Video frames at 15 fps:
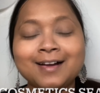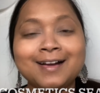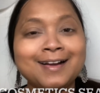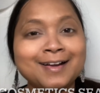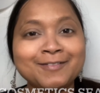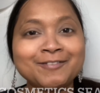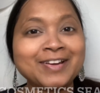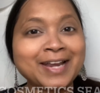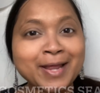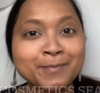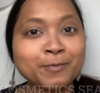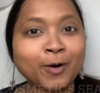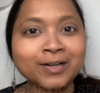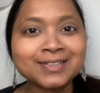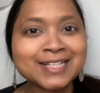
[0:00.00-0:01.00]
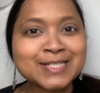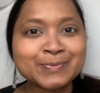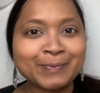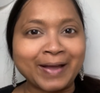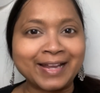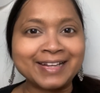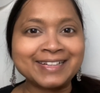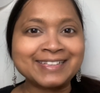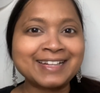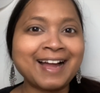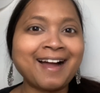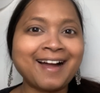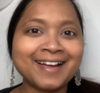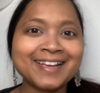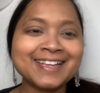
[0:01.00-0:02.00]
When I bought this palette,
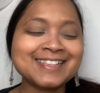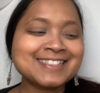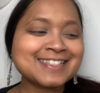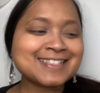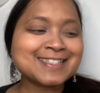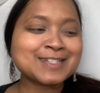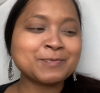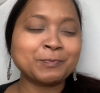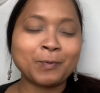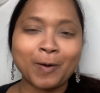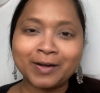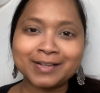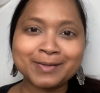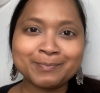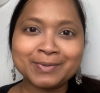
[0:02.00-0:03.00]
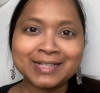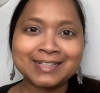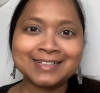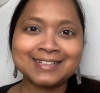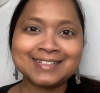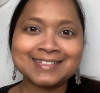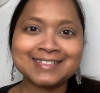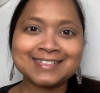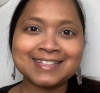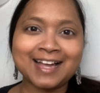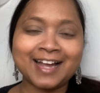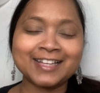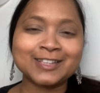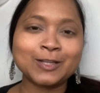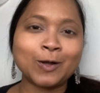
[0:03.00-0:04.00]
I just bought it because
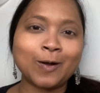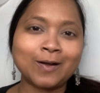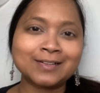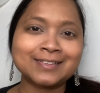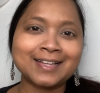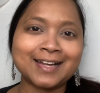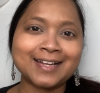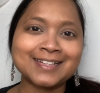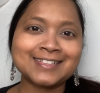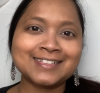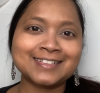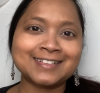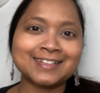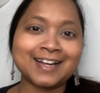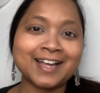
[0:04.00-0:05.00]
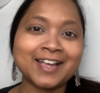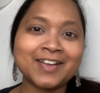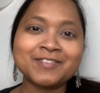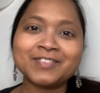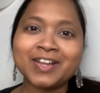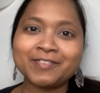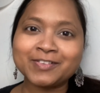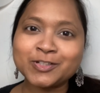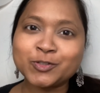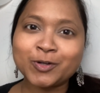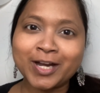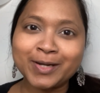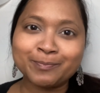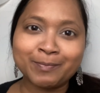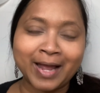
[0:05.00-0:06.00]
I thought that I have never
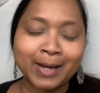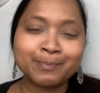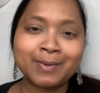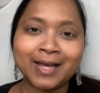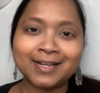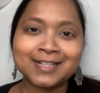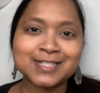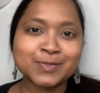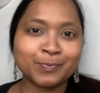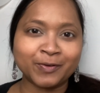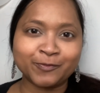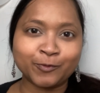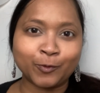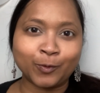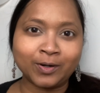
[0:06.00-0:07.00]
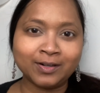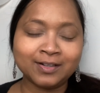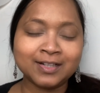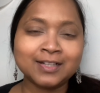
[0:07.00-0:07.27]
tried MAC palettes before.